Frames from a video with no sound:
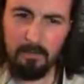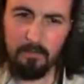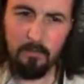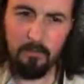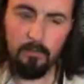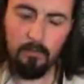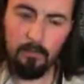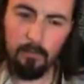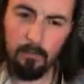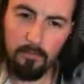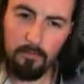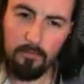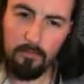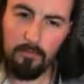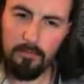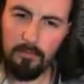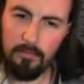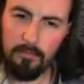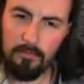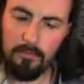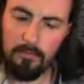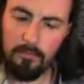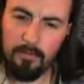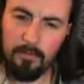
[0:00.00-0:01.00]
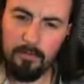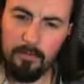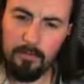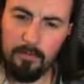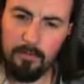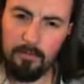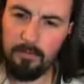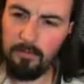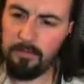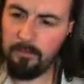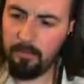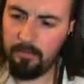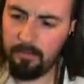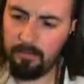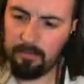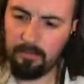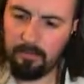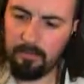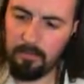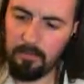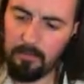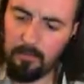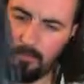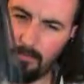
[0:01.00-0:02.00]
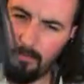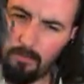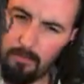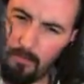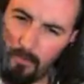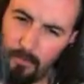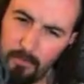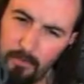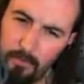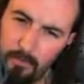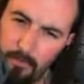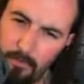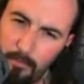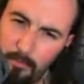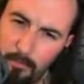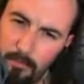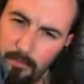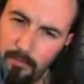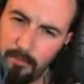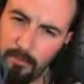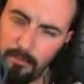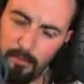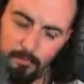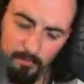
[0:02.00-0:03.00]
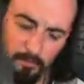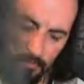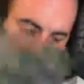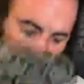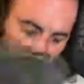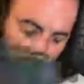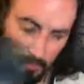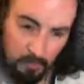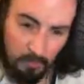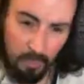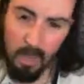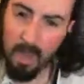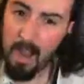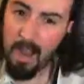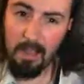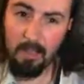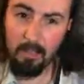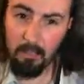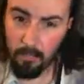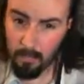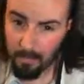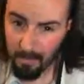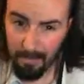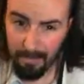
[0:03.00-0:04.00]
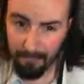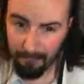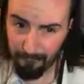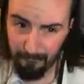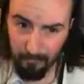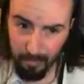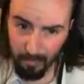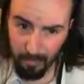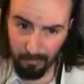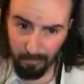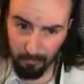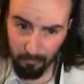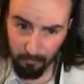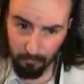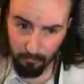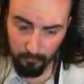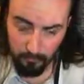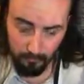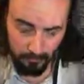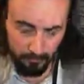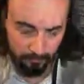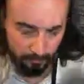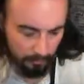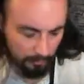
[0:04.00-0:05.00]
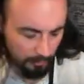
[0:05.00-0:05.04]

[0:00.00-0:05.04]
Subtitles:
of the 32mm and 30 of the 25mm, so I have fucking loads.